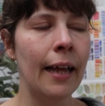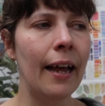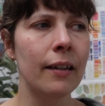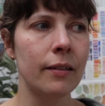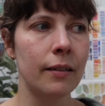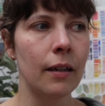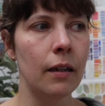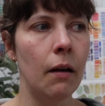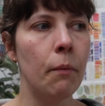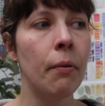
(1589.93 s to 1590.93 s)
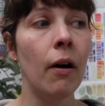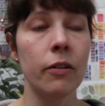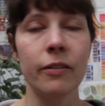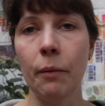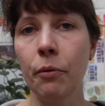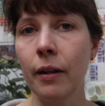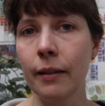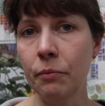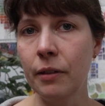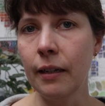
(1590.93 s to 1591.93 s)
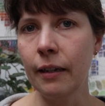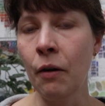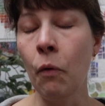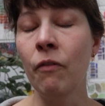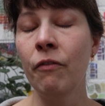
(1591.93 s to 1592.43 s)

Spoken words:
has a post-apocalyptic